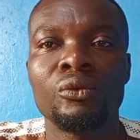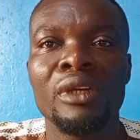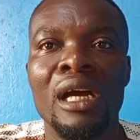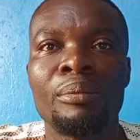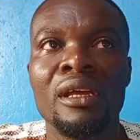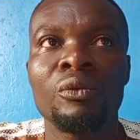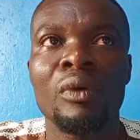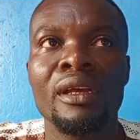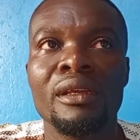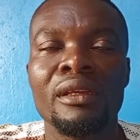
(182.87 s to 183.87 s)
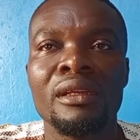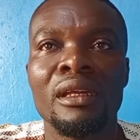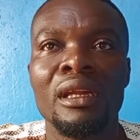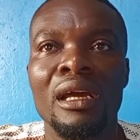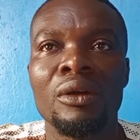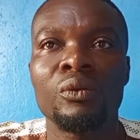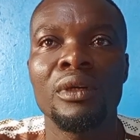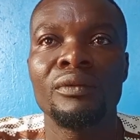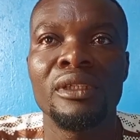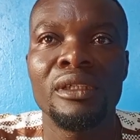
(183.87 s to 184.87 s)
We have been working in line
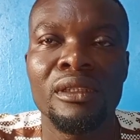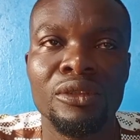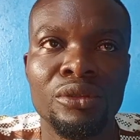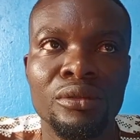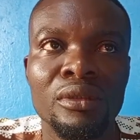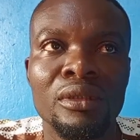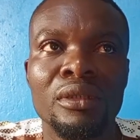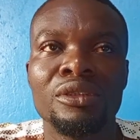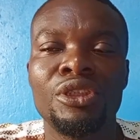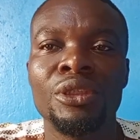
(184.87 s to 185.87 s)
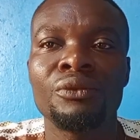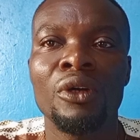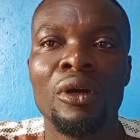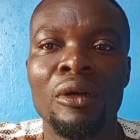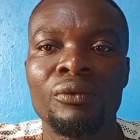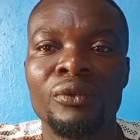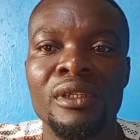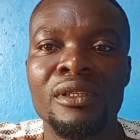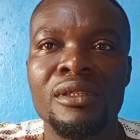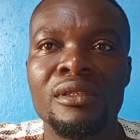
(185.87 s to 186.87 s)
with the chief of office,
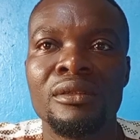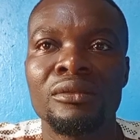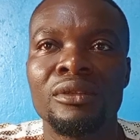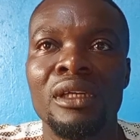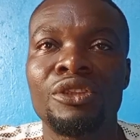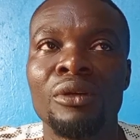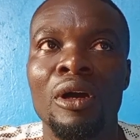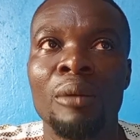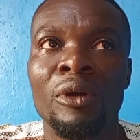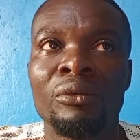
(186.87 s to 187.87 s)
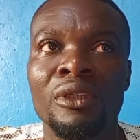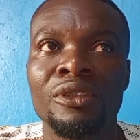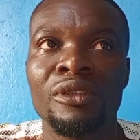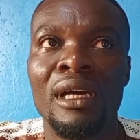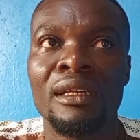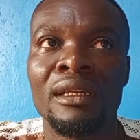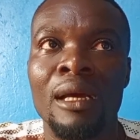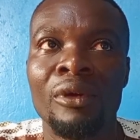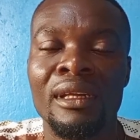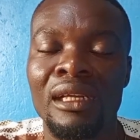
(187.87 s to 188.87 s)
the chief of operation at the
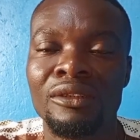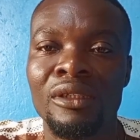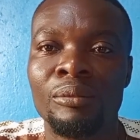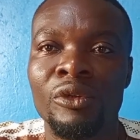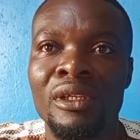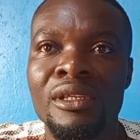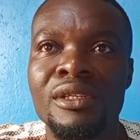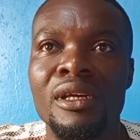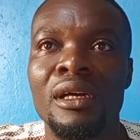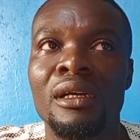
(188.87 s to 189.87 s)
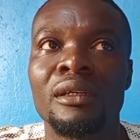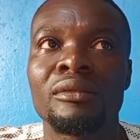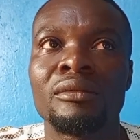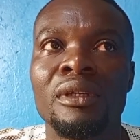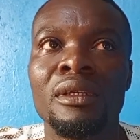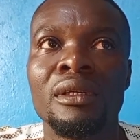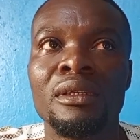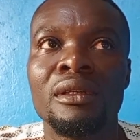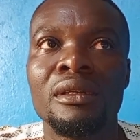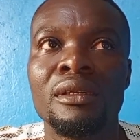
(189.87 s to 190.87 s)
Liberian Police.
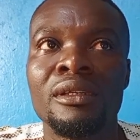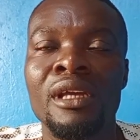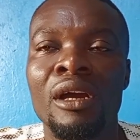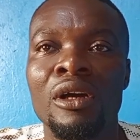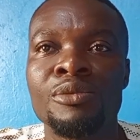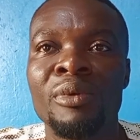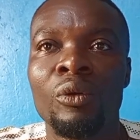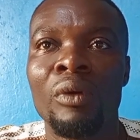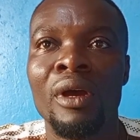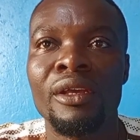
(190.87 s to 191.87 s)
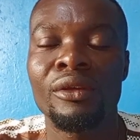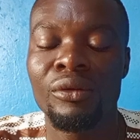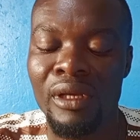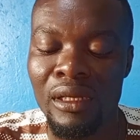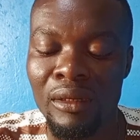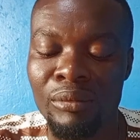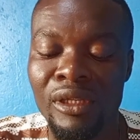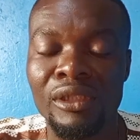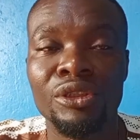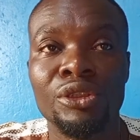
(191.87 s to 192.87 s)
We have all been working together,
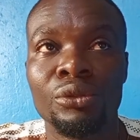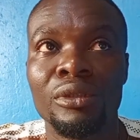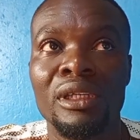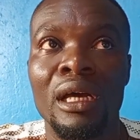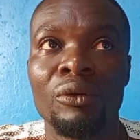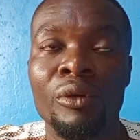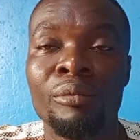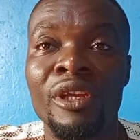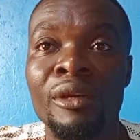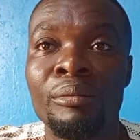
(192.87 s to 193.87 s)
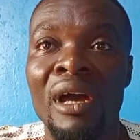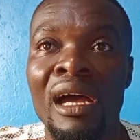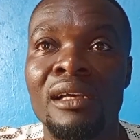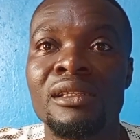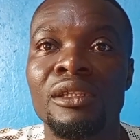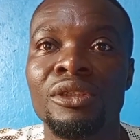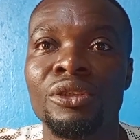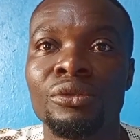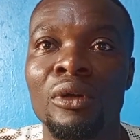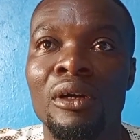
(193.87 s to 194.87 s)
making sure that we minimize the
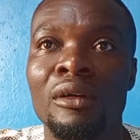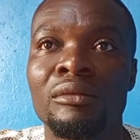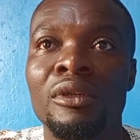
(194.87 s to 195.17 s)
issue of